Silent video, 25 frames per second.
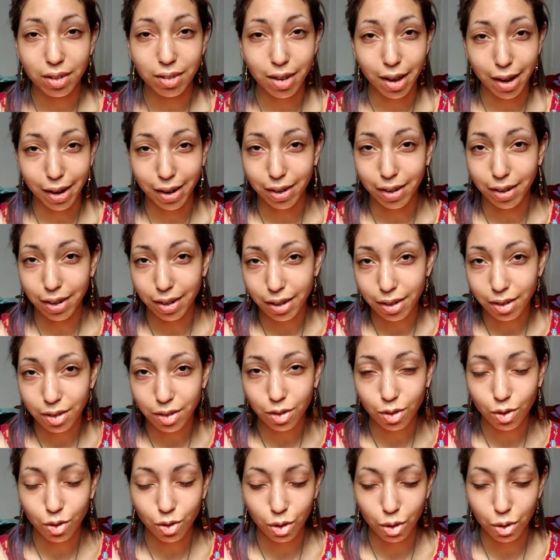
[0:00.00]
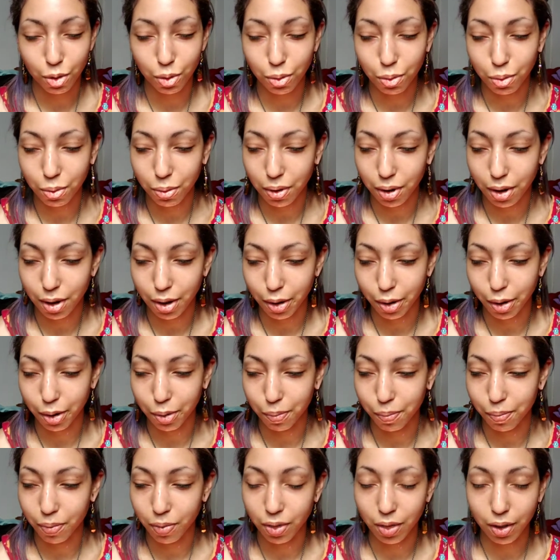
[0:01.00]
techniques, so
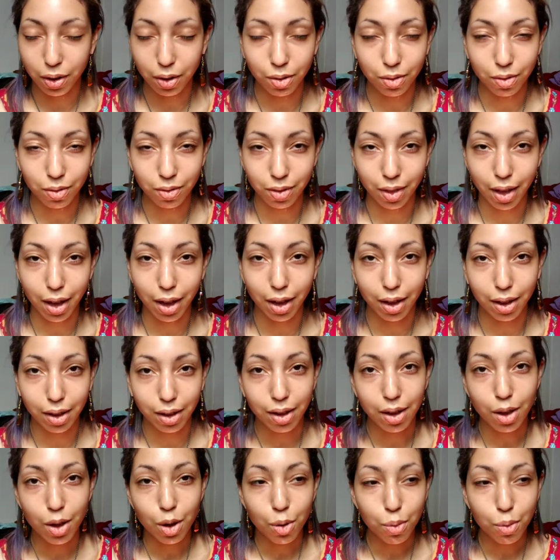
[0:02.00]
um, there's that.